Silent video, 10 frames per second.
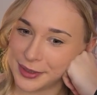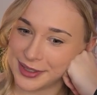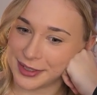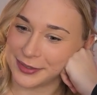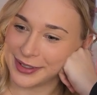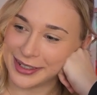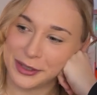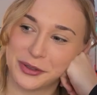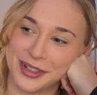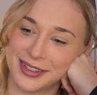this is very
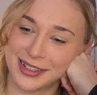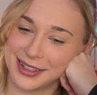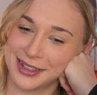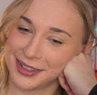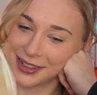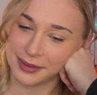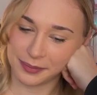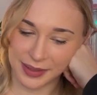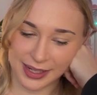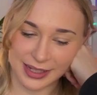interesting
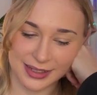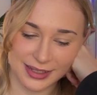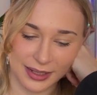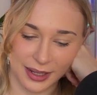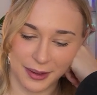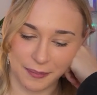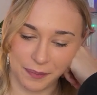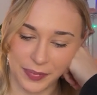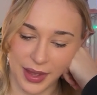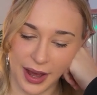because
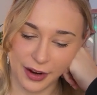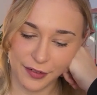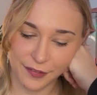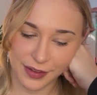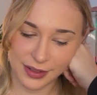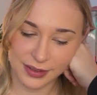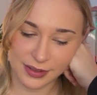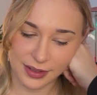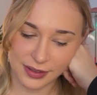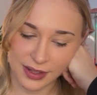Hierophant,